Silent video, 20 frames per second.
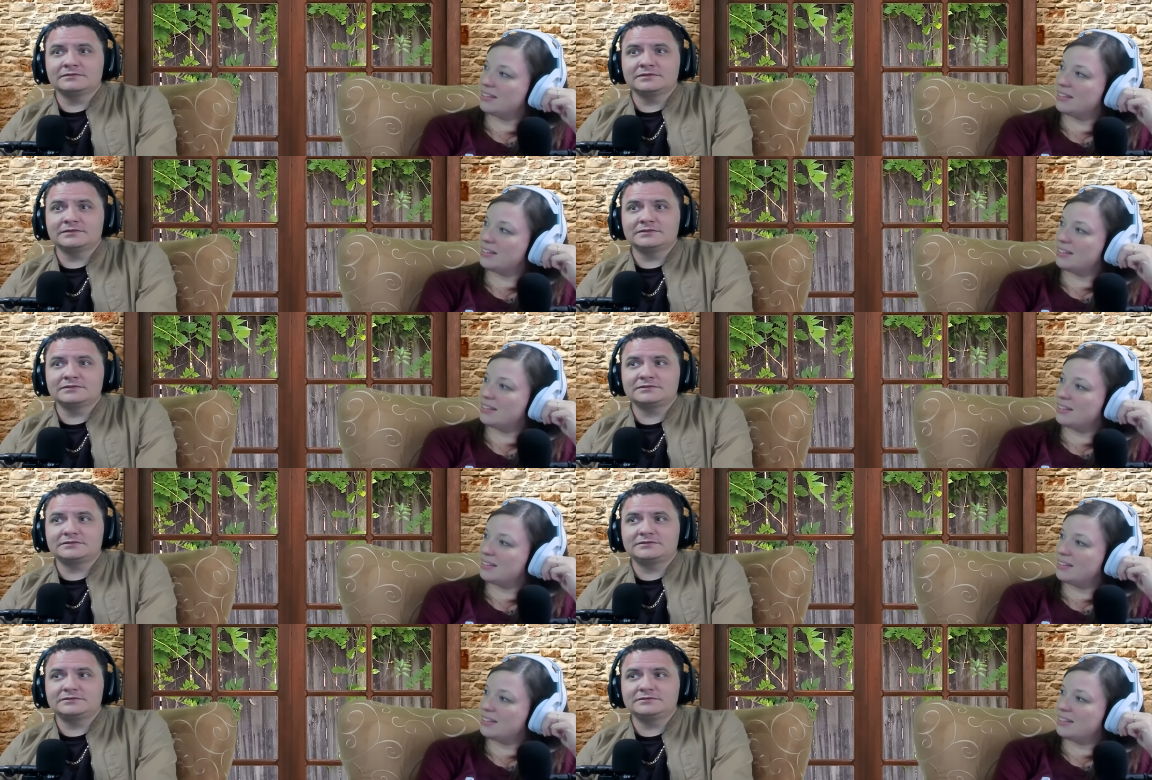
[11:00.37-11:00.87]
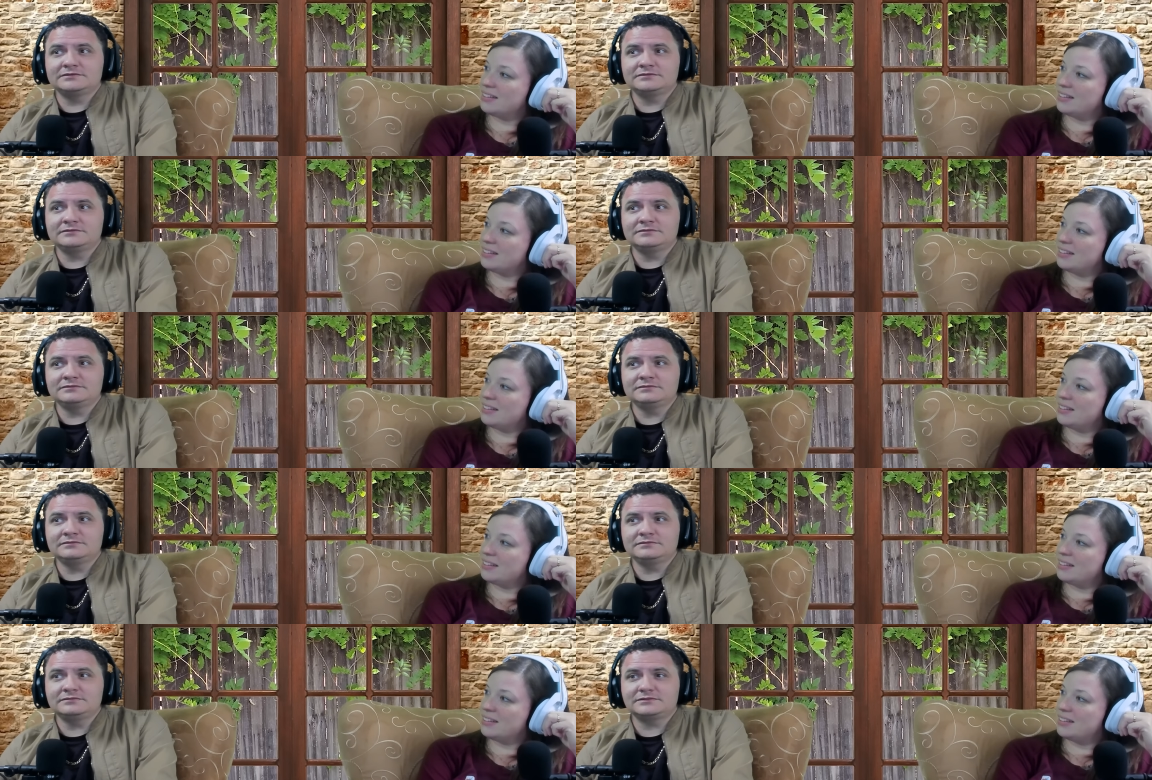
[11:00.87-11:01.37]
Speaker 1: want
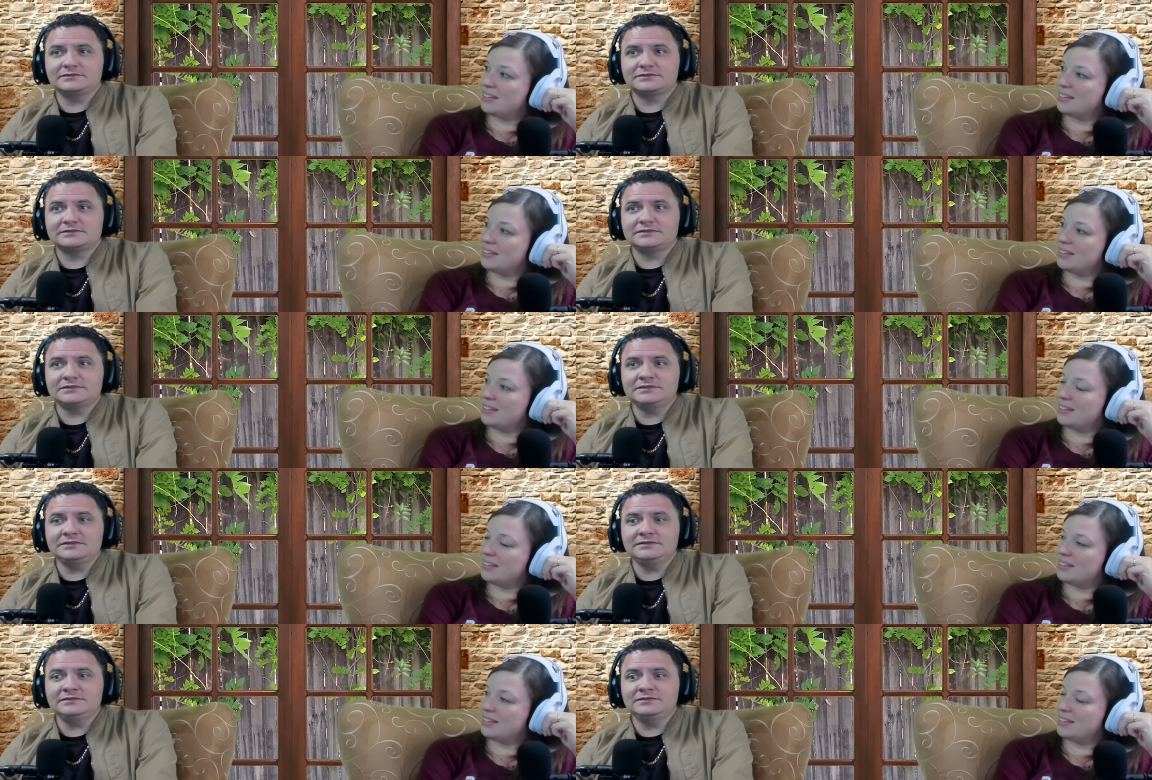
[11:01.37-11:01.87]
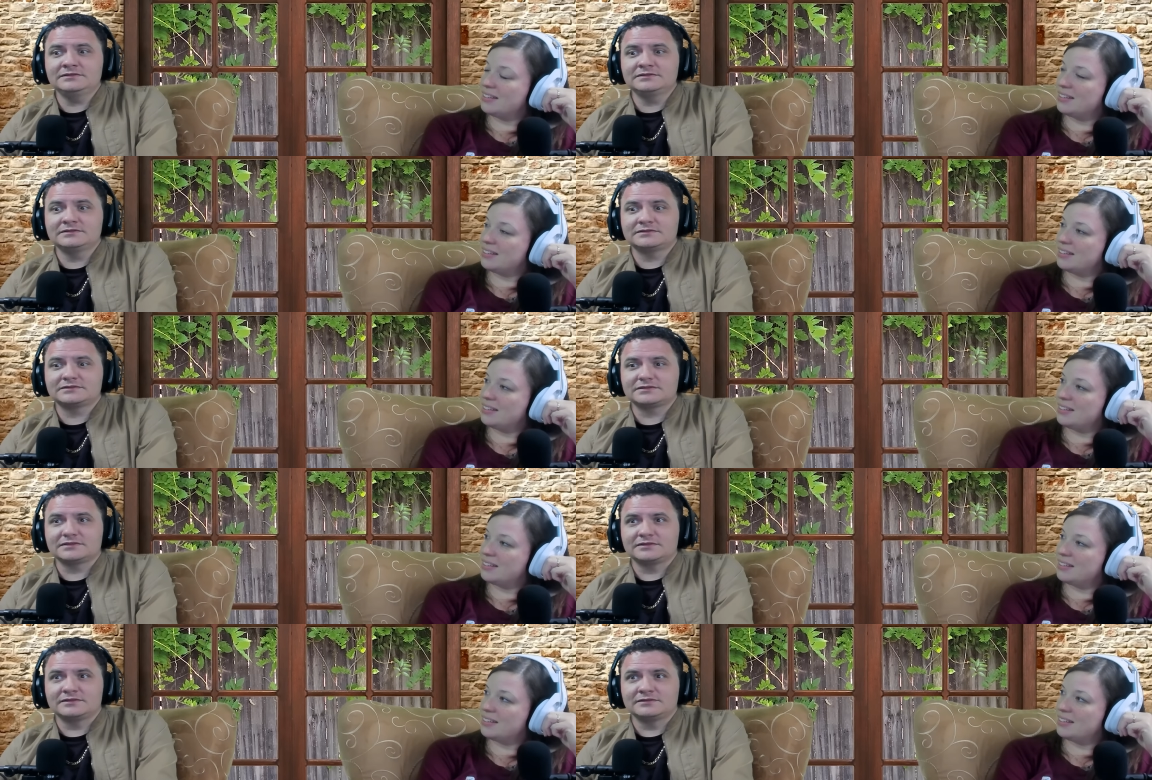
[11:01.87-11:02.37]
to see
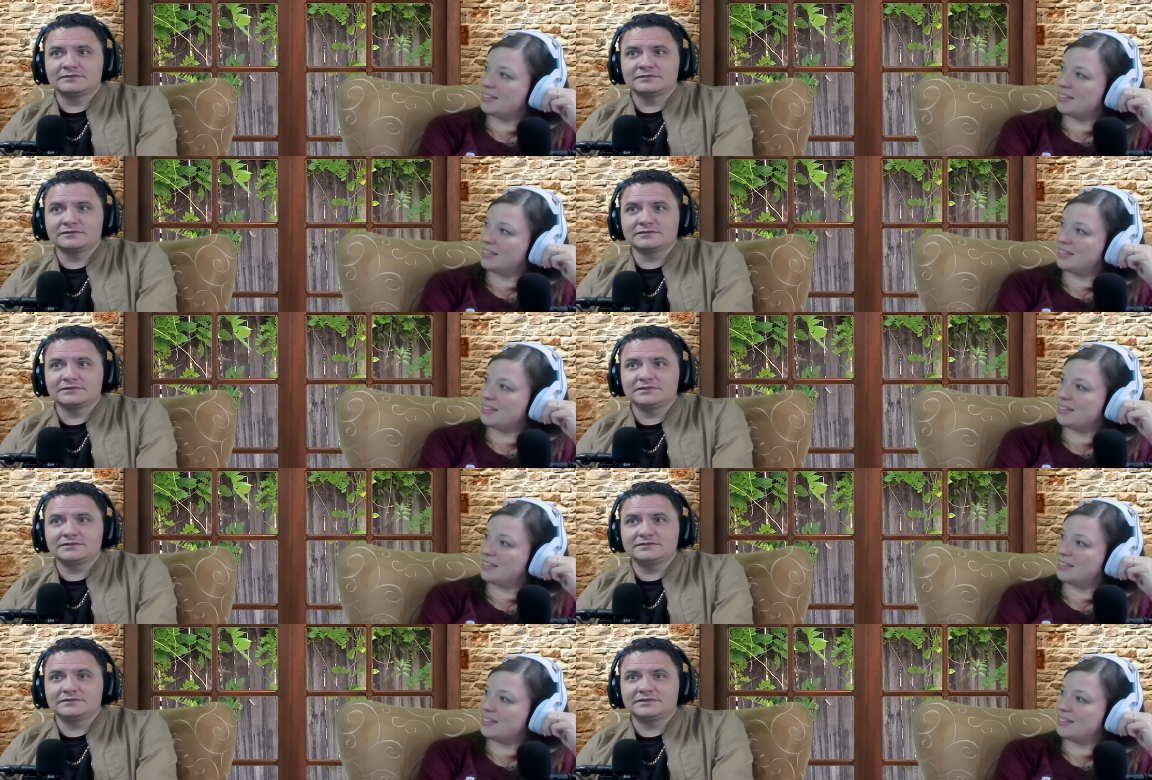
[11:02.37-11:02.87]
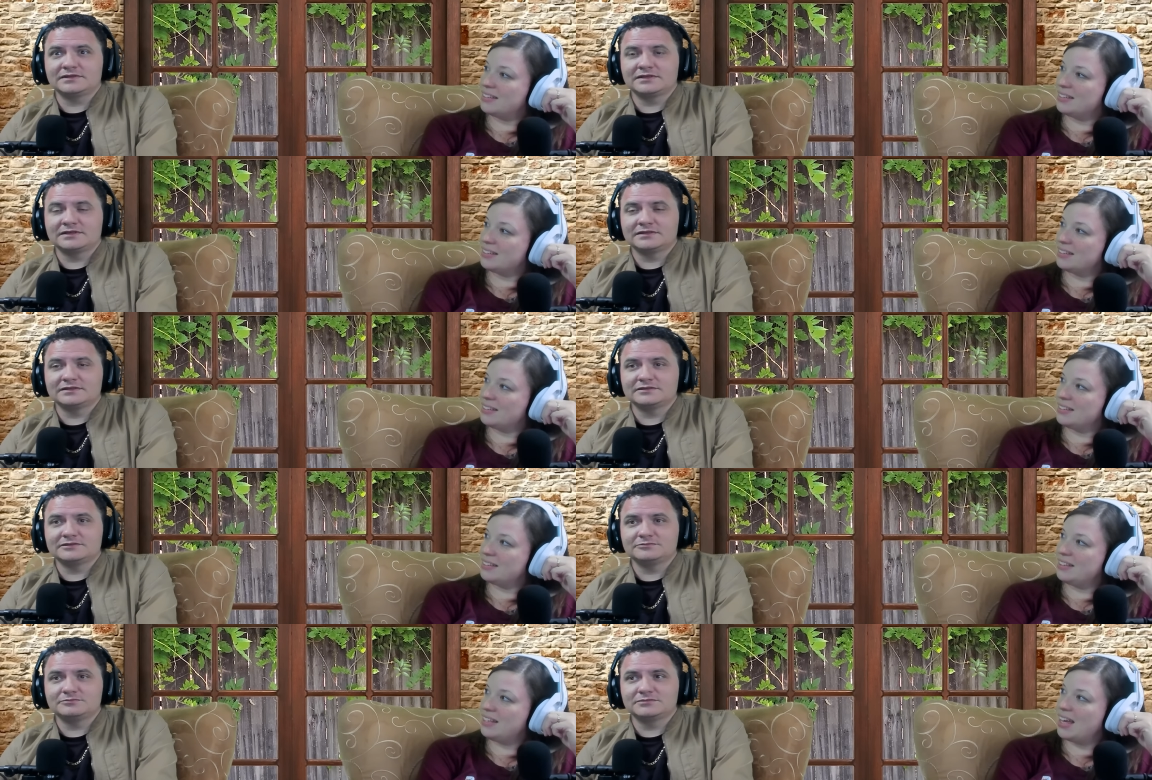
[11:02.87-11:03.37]
this all the time.